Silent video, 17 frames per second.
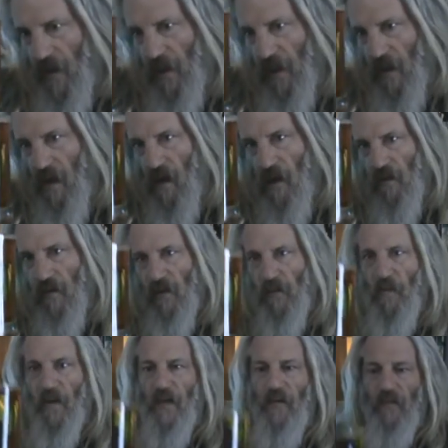glass. I
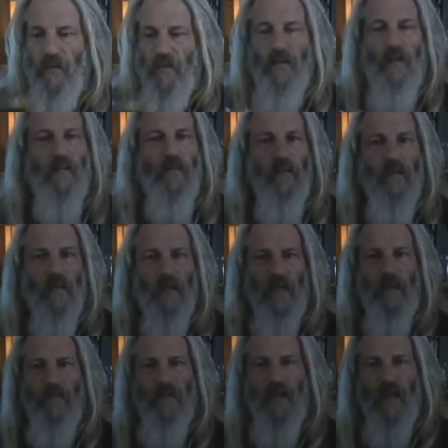expect it would keep
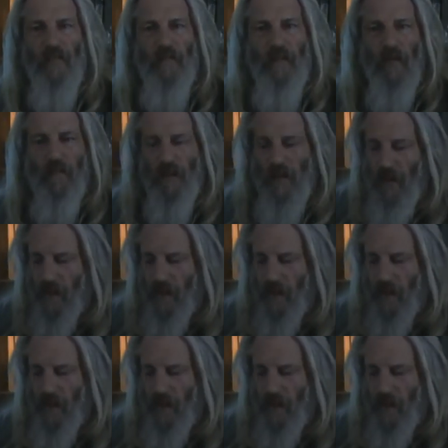his head properly.